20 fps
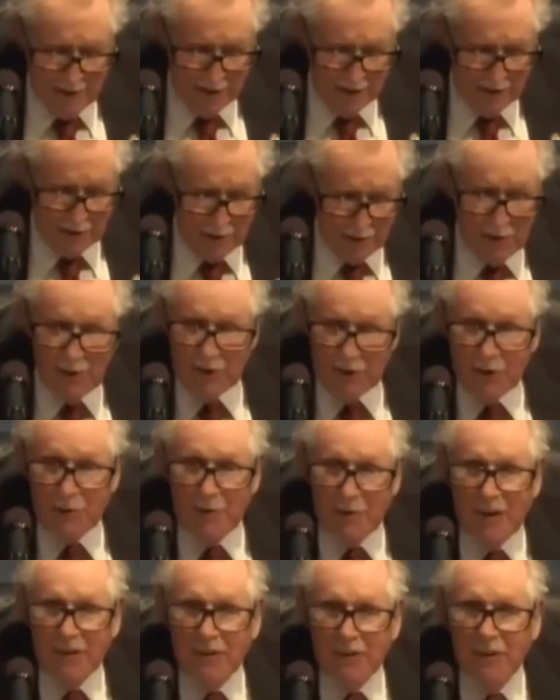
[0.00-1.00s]
Dr. Greer,
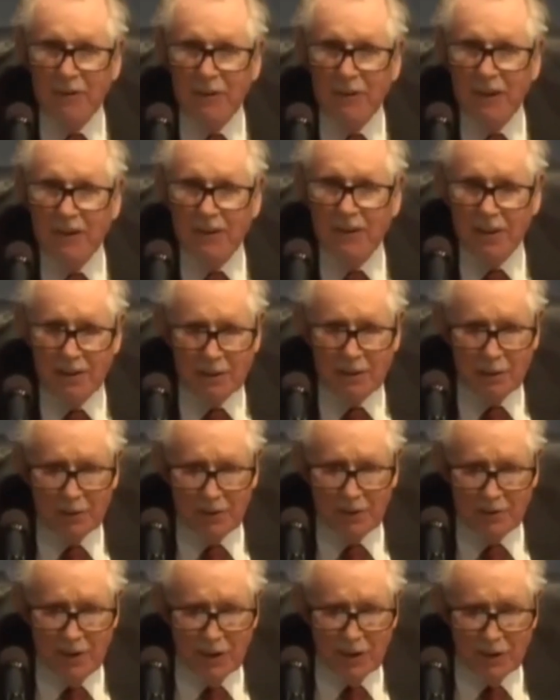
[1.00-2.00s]
you mentioned that there
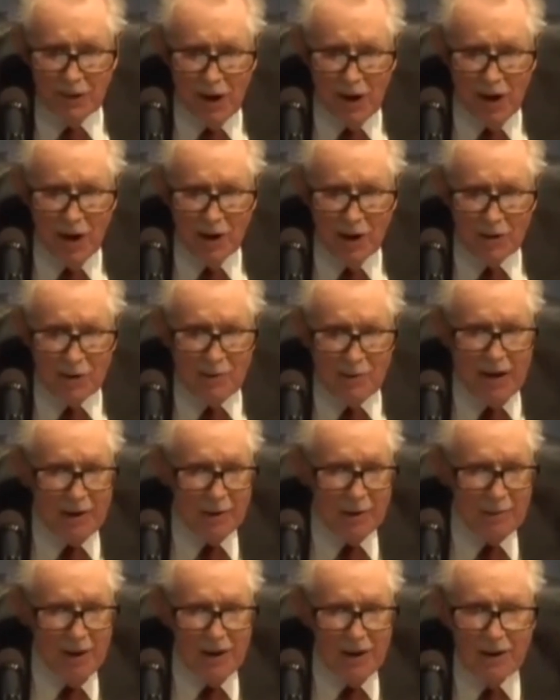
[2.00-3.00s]
was a very large
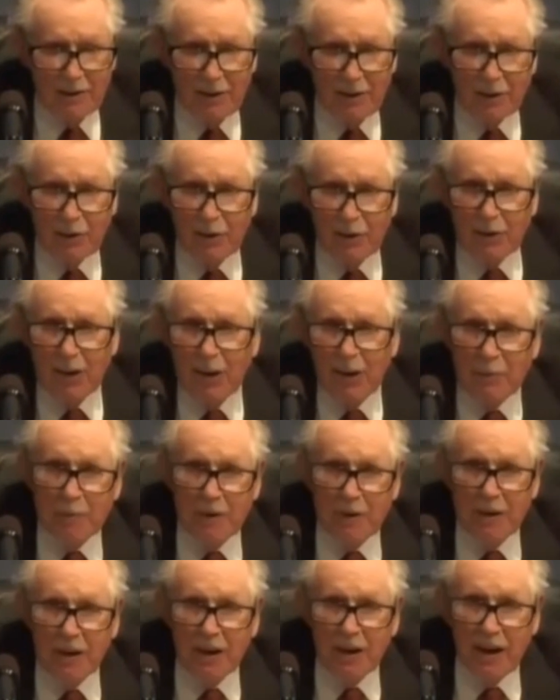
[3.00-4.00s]
amount of money that could
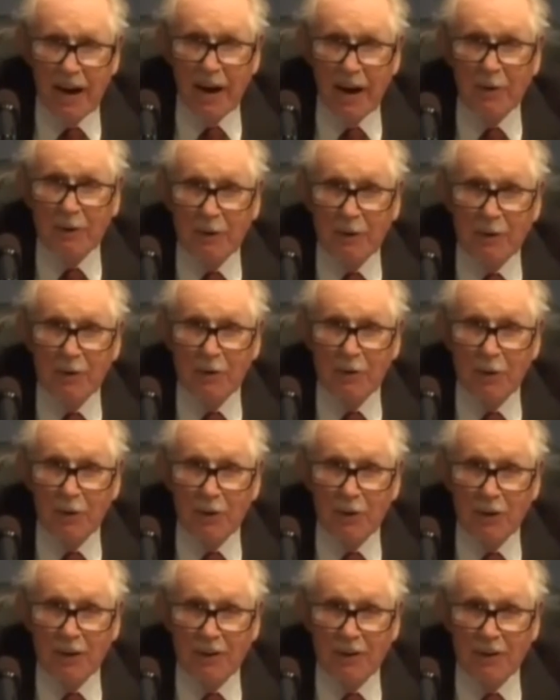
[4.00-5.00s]
not be accounted
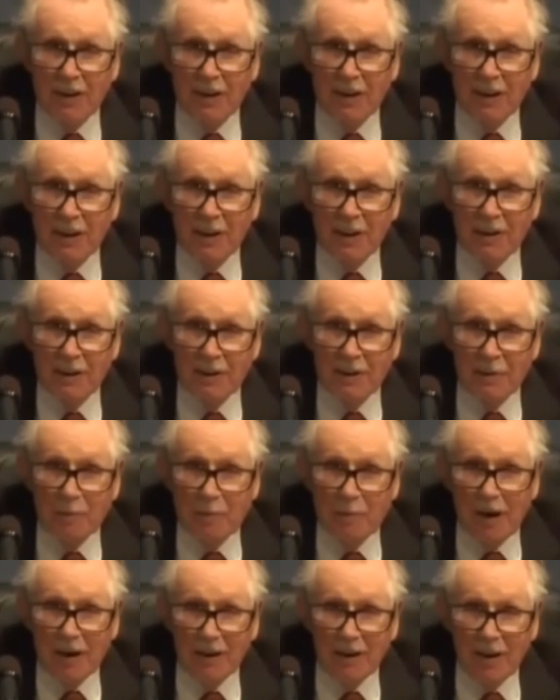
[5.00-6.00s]
for in the
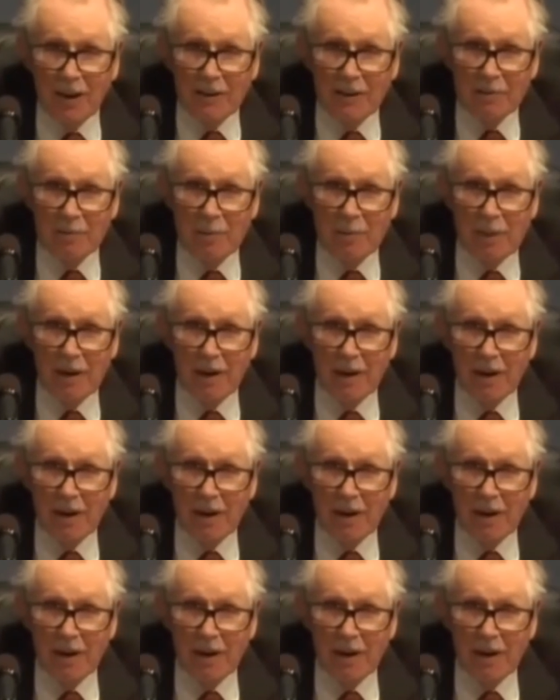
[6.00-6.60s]
Pentagon.